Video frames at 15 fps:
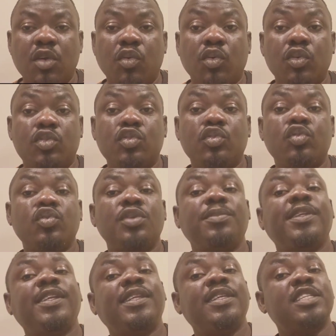What you do
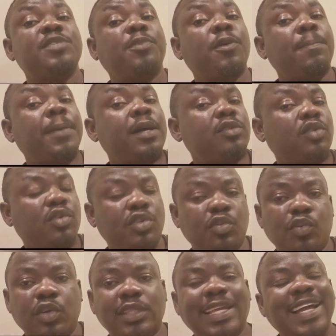immediately is pump out all the
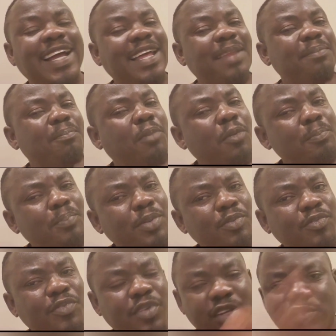water and pump in
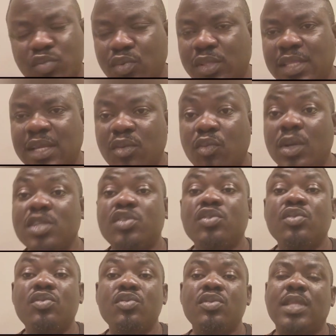fresh water. Once
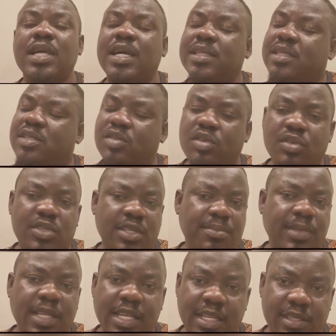you do that, it's going to
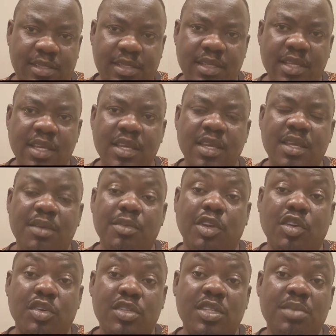stabilize,
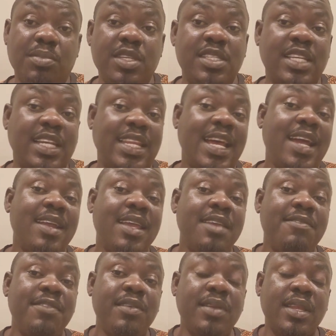because it means that that
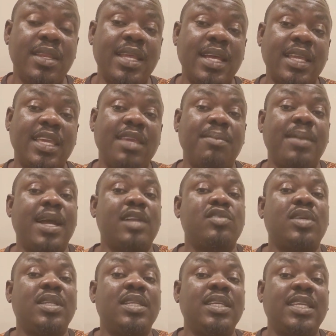heavy rain that came
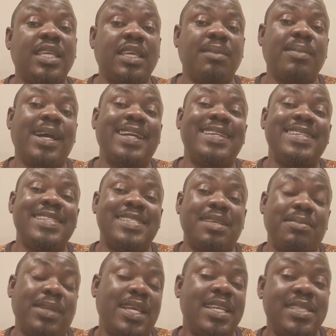actually came and
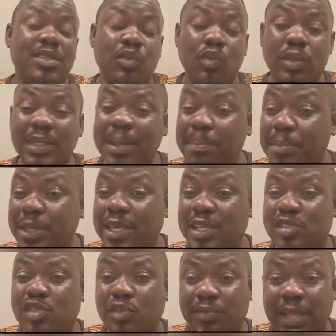destabilized the water
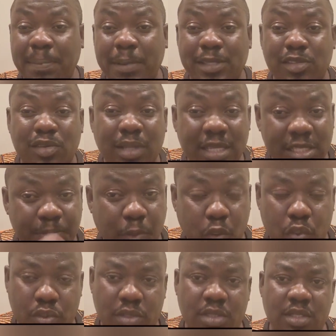pH of that particular
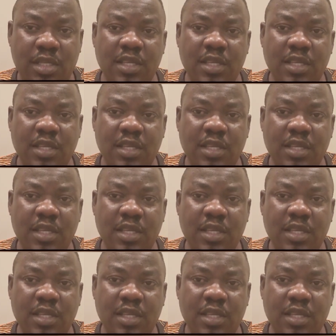spot.